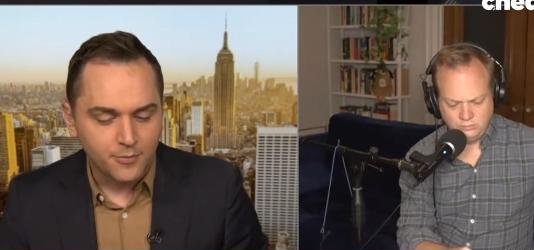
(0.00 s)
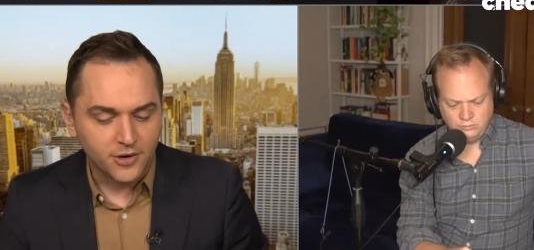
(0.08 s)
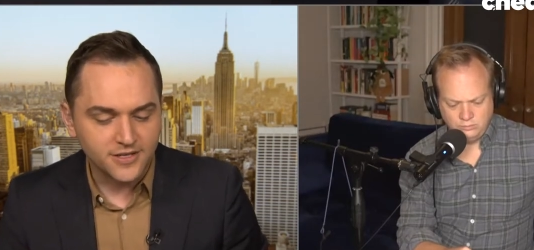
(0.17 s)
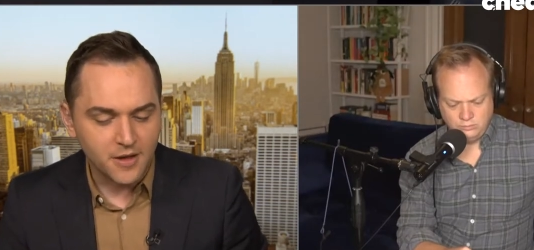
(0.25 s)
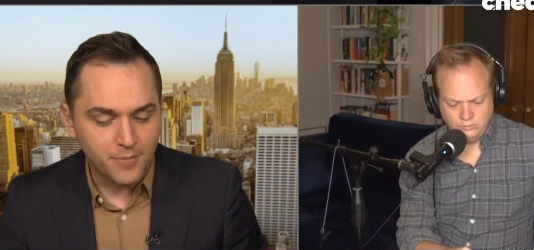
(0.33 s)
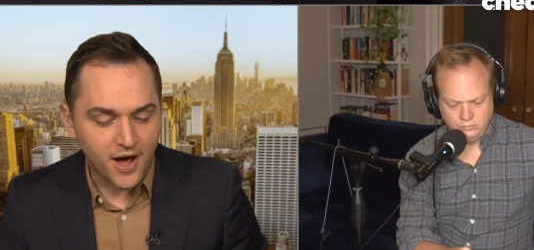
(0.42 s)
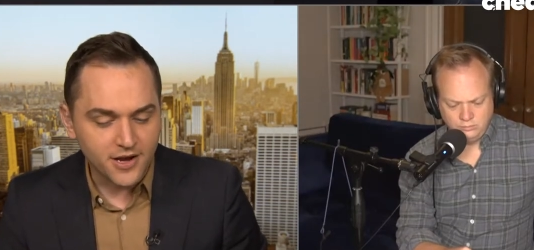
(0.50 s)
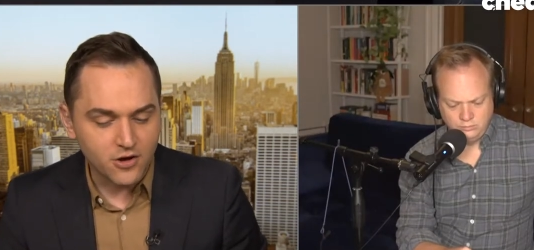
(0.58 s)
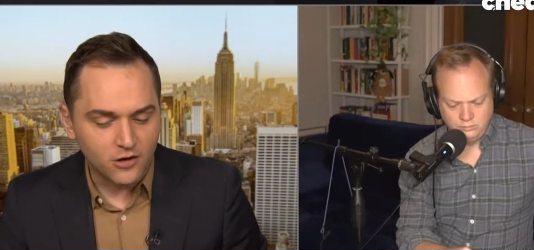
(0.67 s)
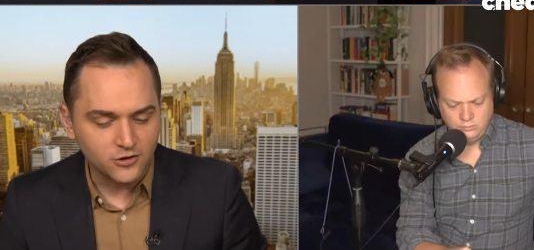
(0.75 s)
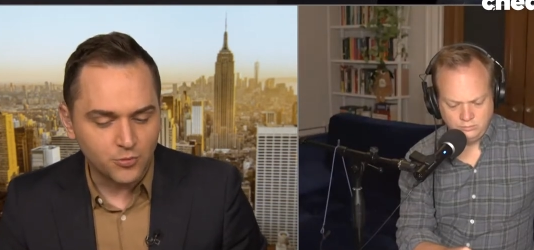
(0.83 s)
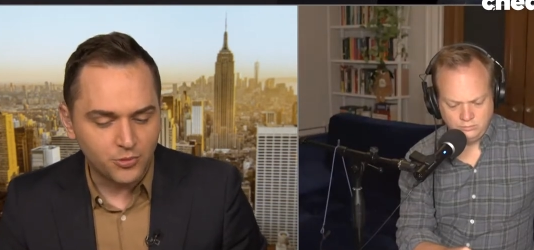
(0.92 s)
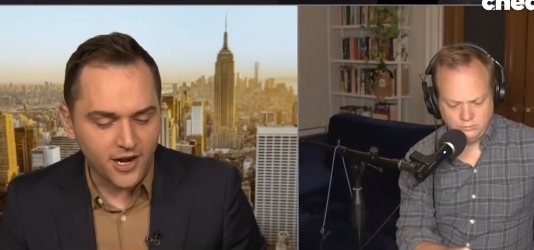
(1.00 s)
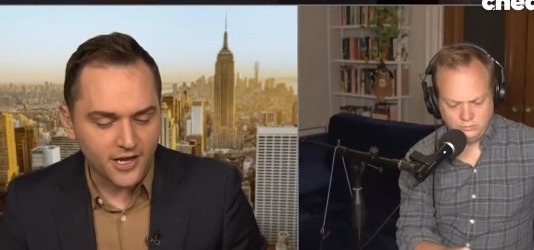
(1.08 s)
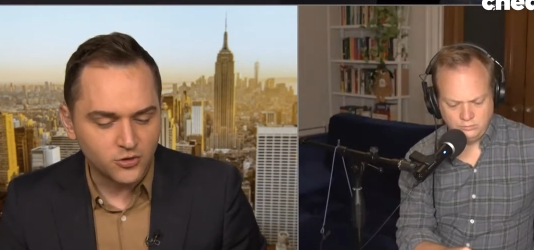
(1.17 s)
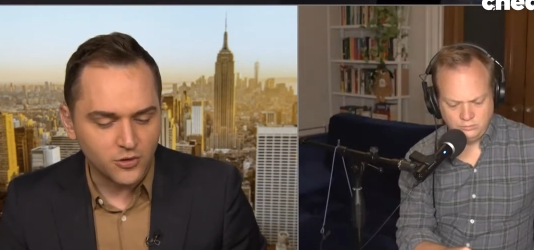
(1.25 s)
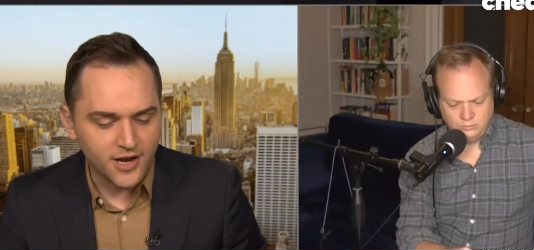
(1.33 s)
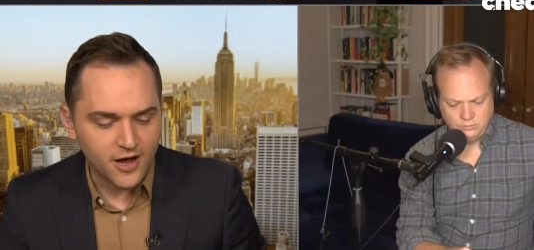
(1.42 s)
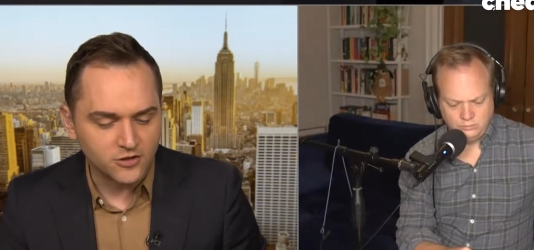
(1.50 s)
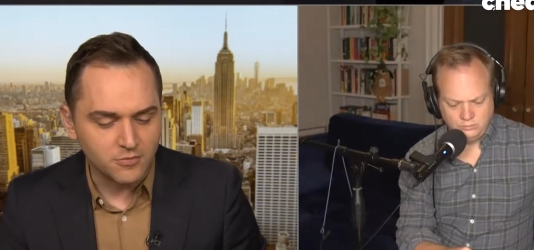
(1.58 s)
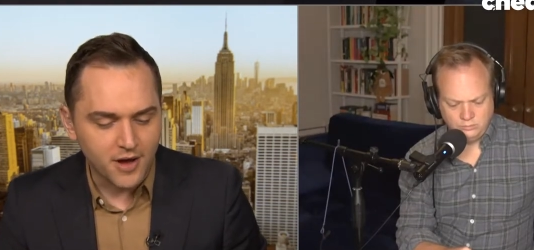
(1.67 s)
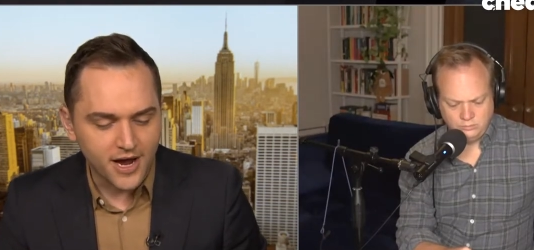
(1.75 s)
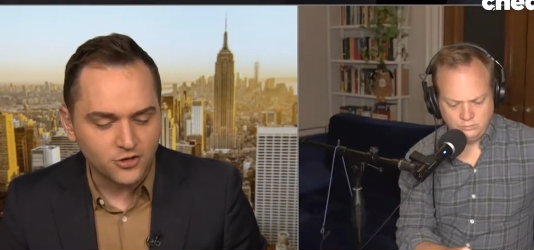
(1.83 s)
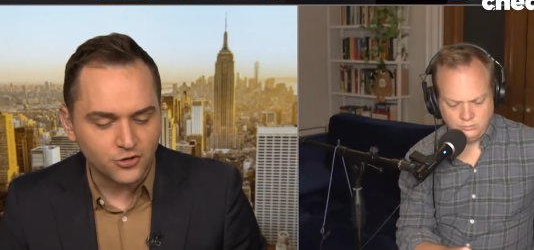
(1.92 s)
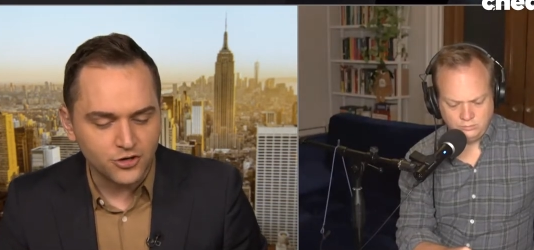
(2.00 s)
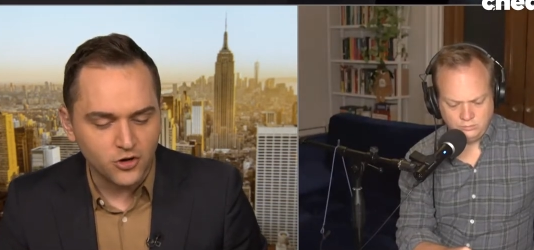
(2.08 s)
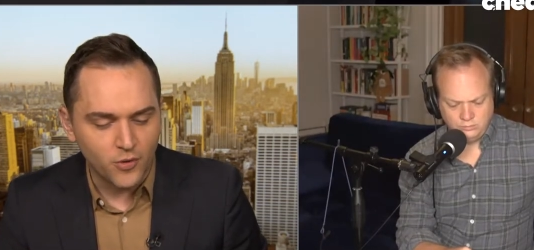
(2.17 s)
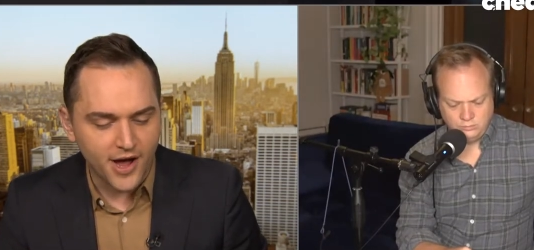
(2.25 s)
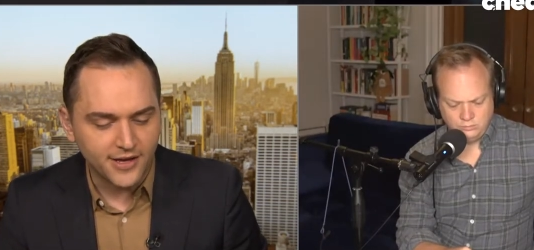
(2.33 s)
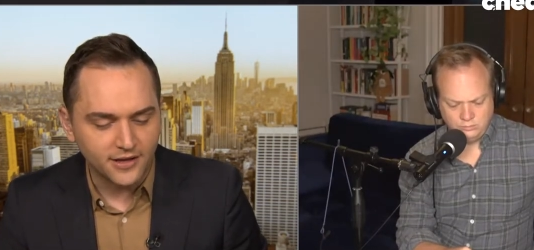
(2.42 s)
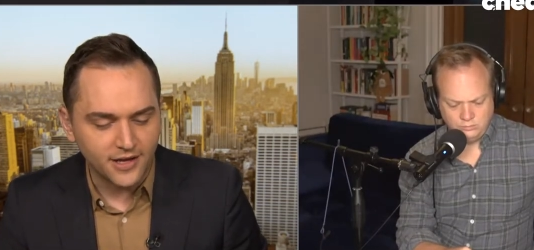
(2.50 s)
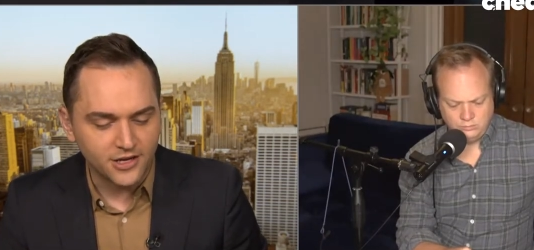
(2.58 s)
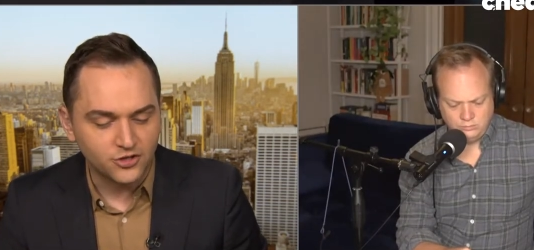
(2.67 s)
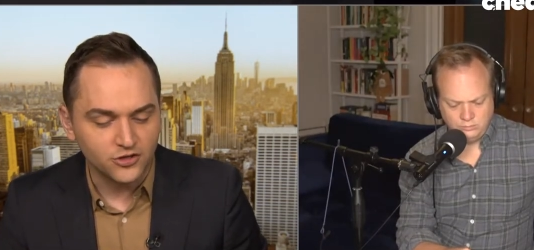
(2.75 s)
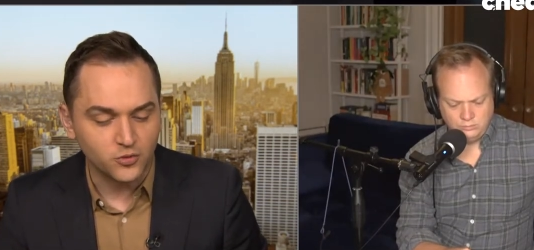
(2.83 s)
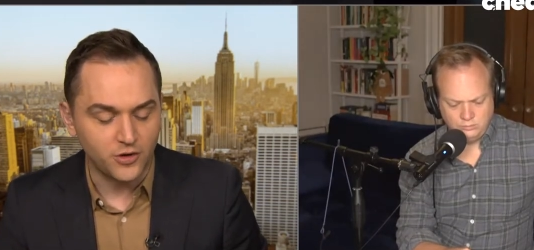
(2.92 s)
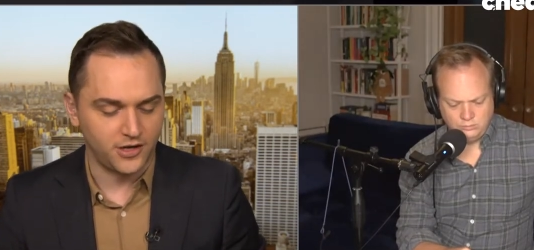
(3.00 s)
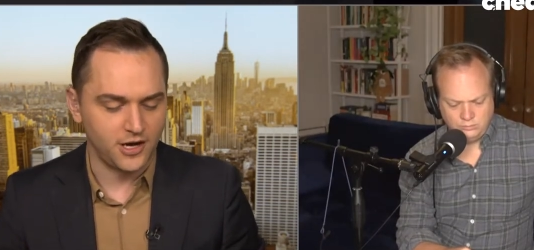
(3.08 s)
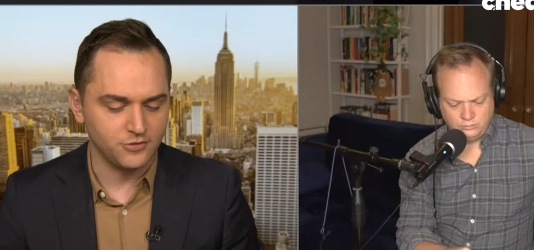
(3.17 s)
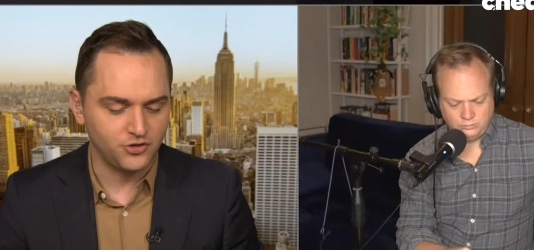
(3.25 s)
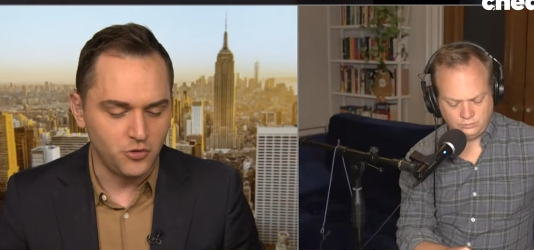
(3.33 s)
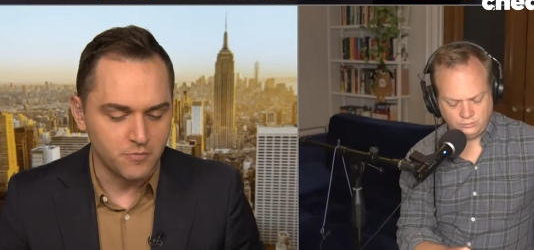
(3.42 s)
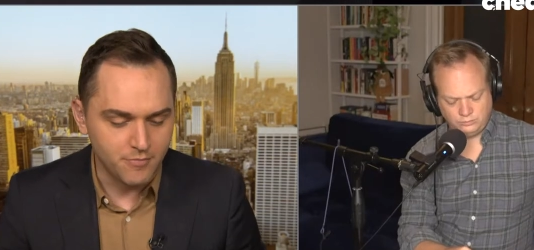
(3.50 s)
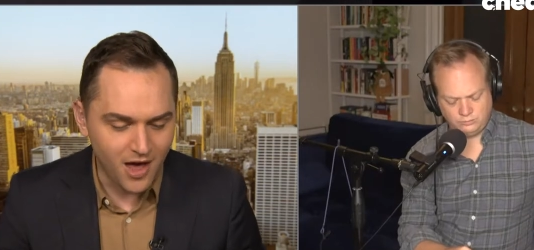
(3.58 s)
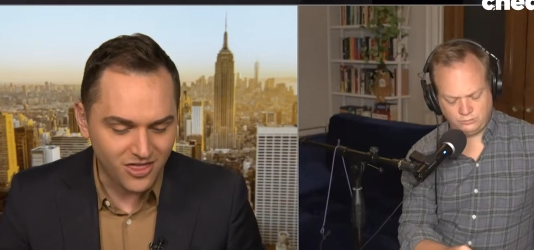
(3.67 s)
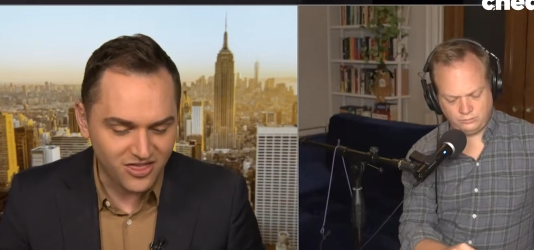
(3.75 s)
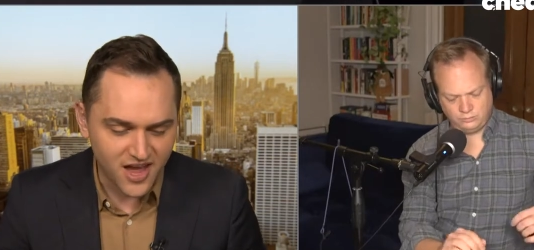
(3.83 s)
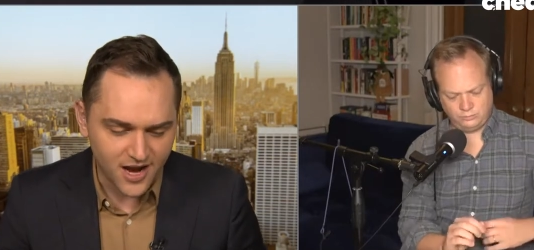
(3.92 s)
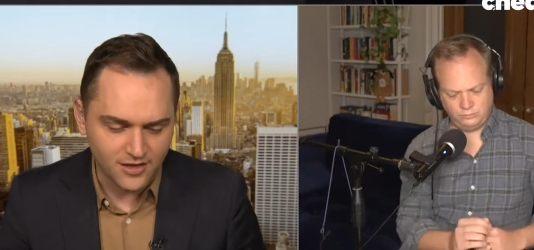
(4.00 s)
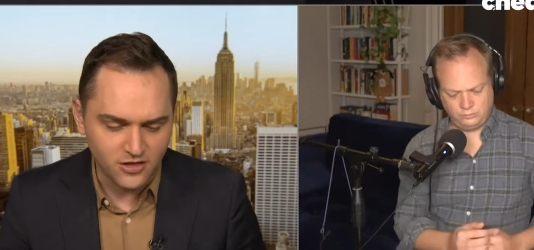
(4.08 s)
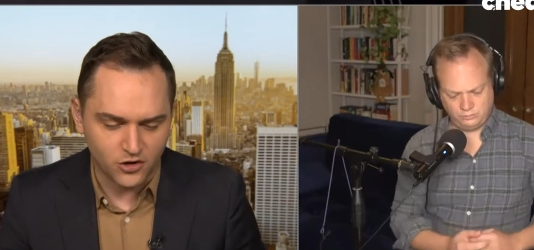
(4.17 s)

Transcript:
Speaker 1: President Biden also planning to announce major new regulations regulations when it comes to methane,